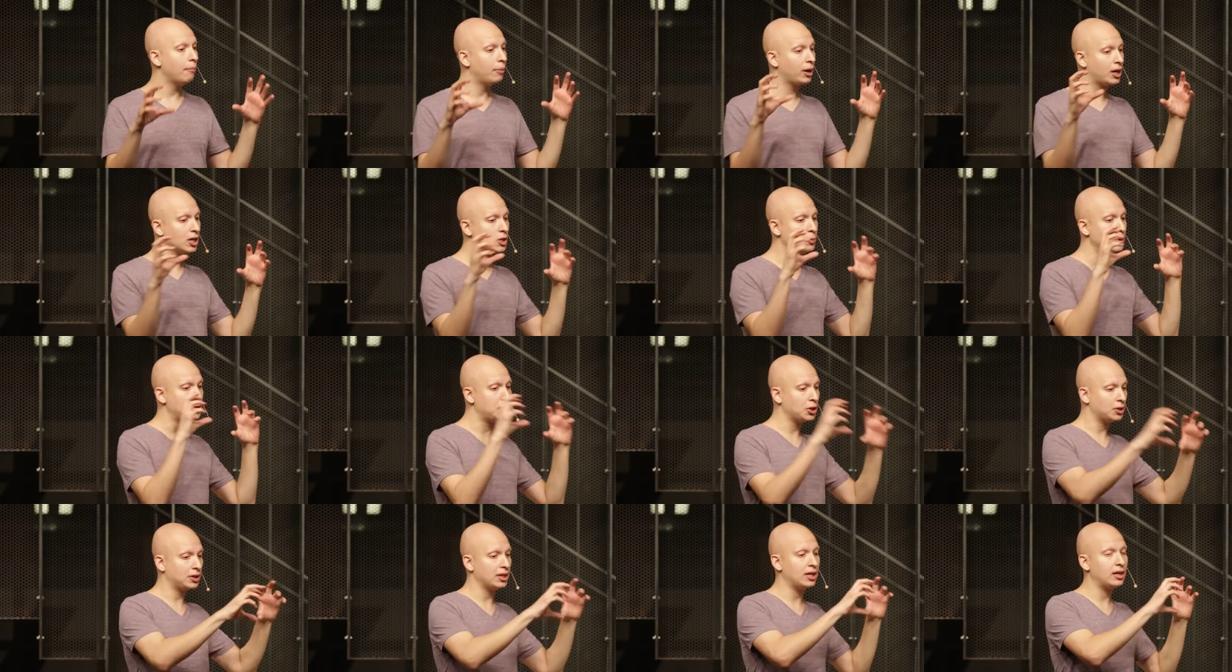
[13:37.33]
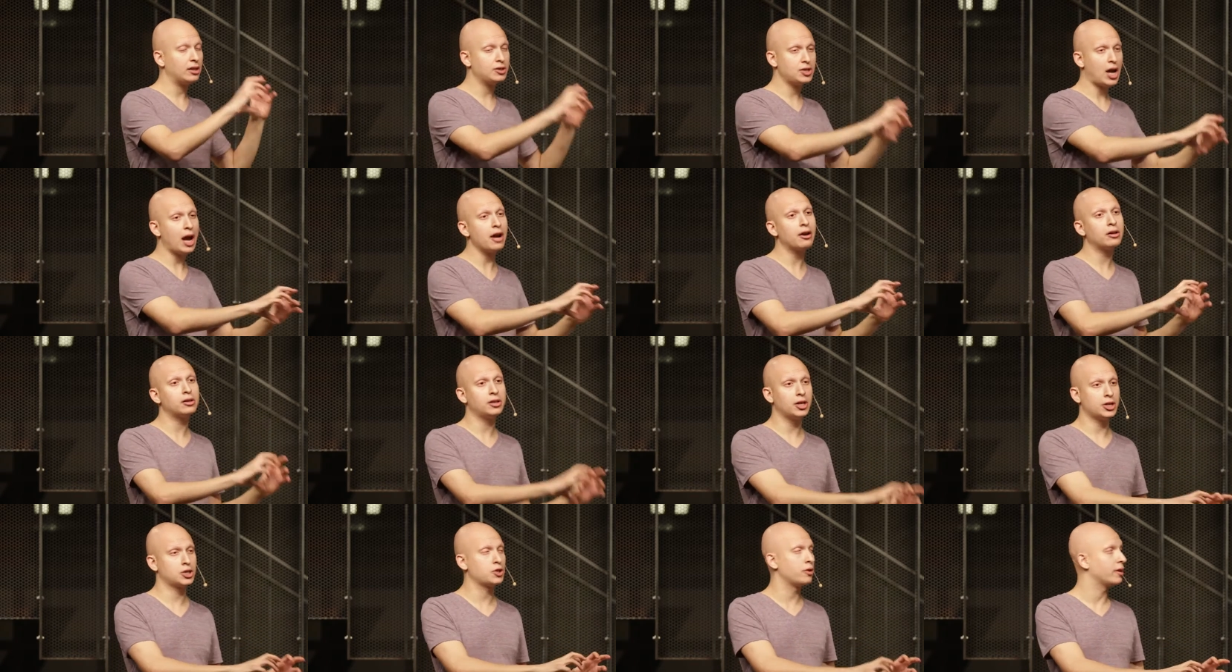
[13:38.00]
Because we took the
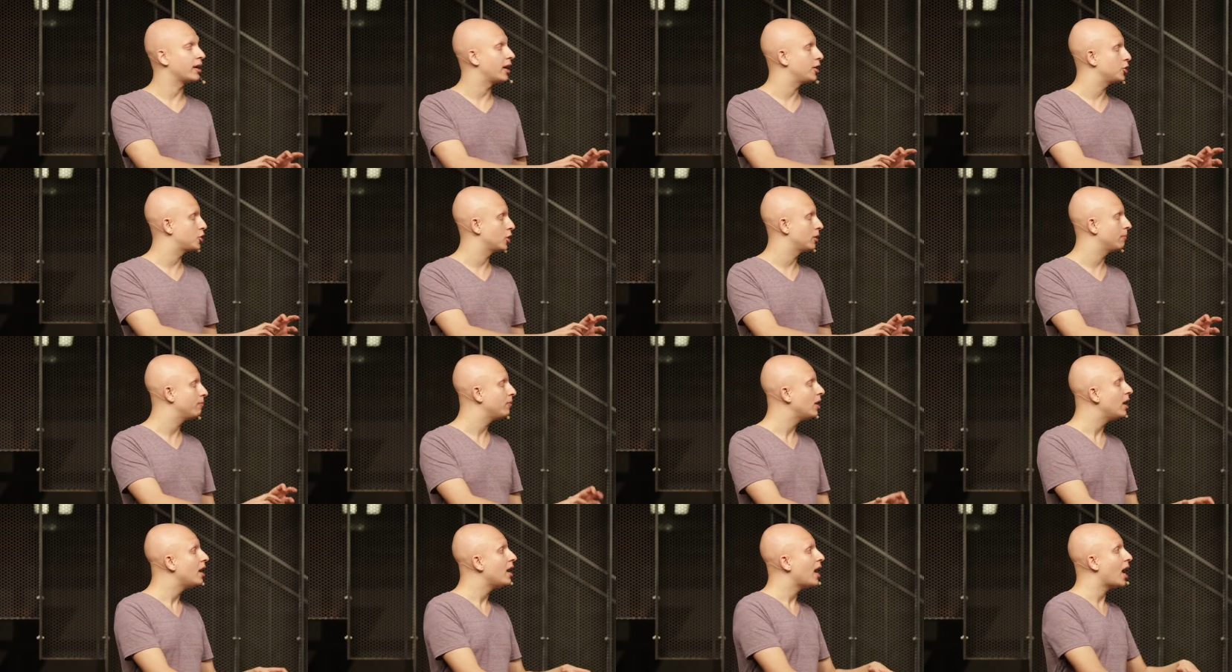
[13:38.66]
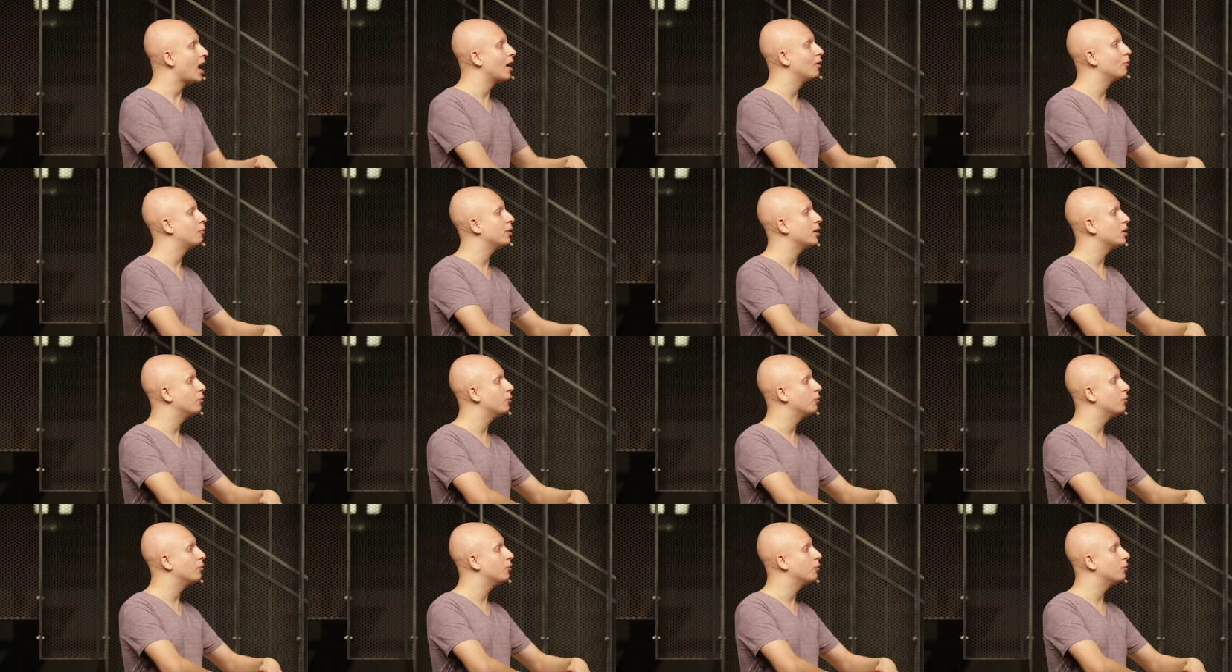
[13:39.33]
entire clustering engine and